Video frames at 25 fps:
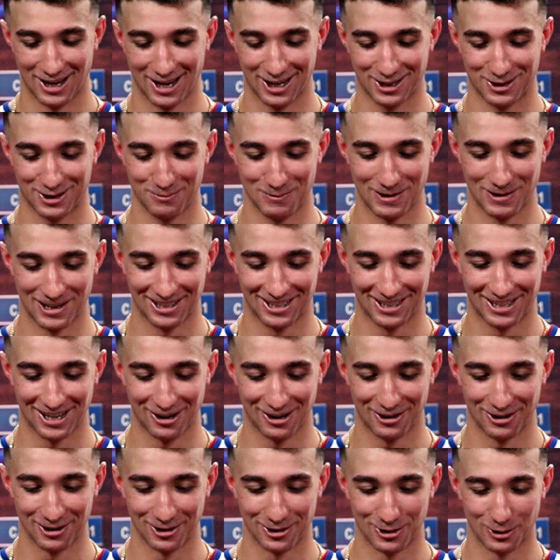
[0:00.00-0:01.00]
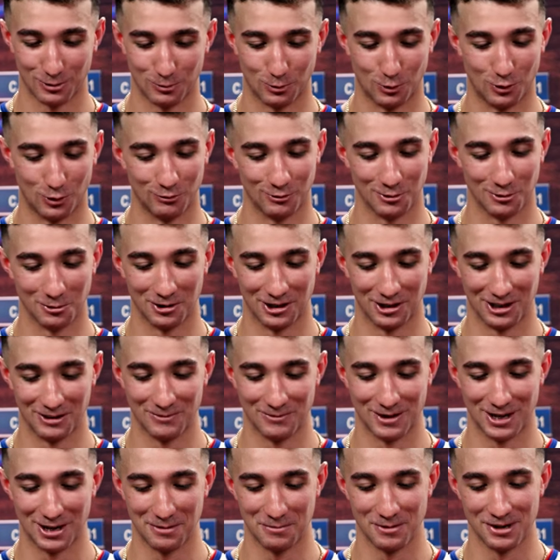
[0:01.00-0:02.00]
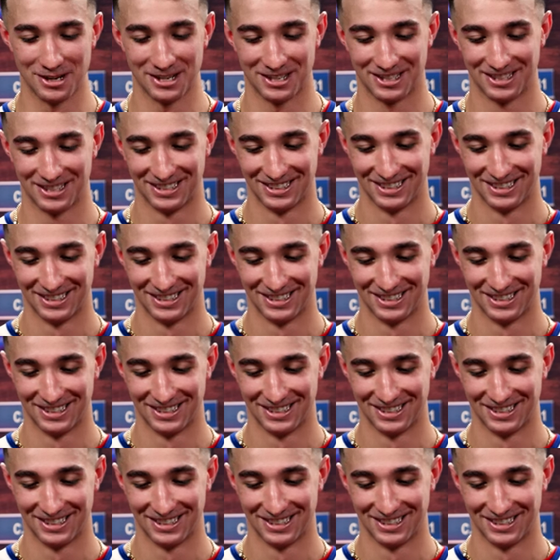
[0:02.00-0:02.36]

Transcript: X Men character, Wolverine, maybe?